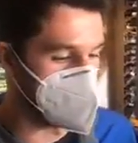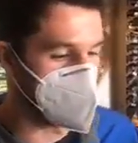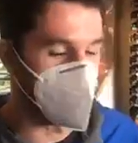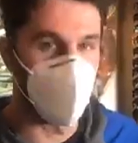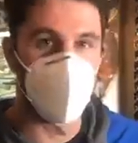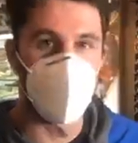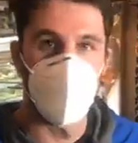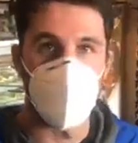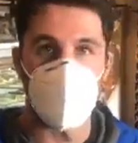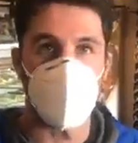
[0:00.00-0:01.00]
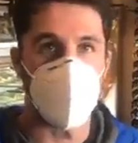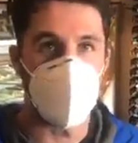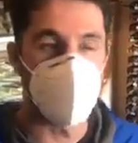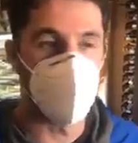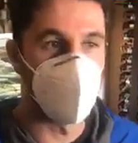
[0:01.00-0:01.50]
so I
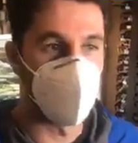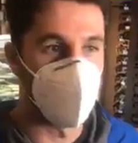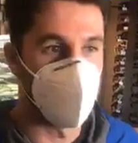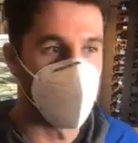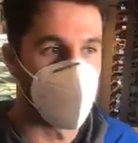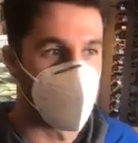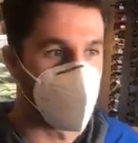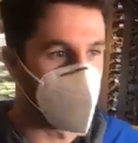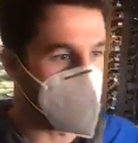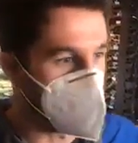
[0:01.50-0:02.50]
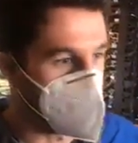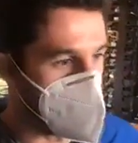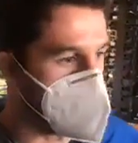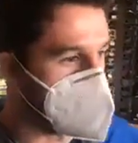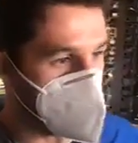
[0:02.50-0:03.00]
decided to look
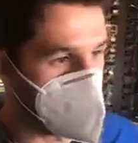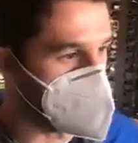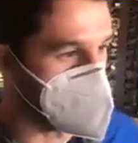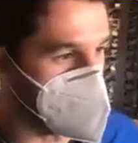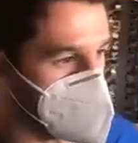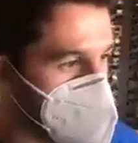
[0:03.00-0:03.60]
abroad and look at what are